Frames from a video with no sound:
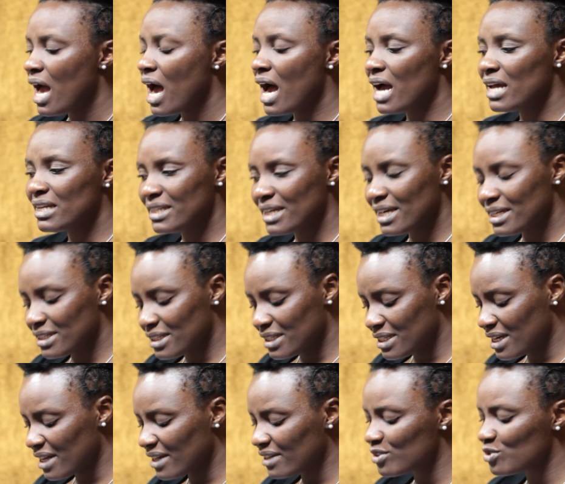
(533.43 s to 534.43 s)
And then the
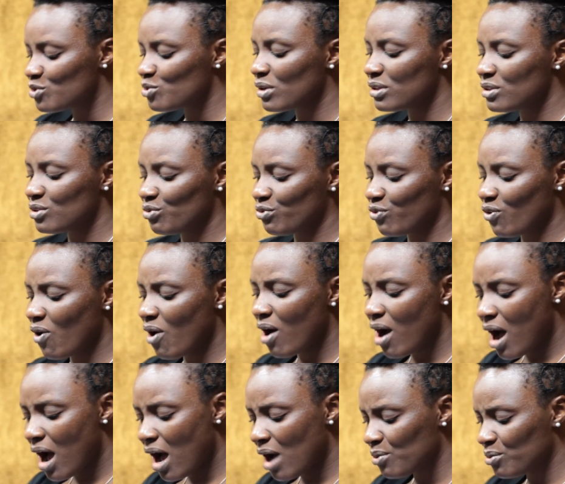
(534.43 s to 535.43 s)
next 24
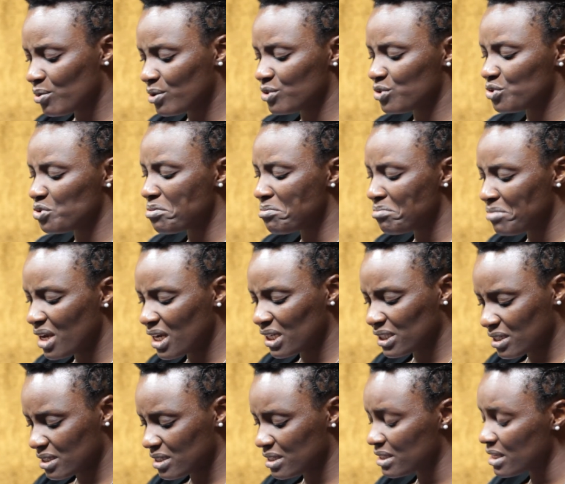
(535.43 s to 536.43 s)
hours, you make
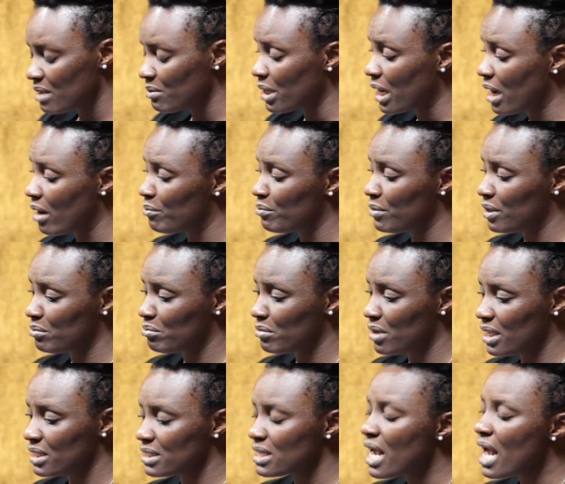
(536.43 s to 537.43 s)
the same
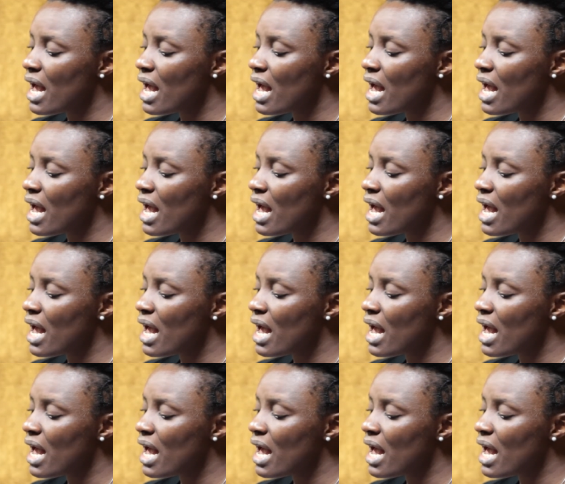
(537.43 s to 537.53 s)
commitment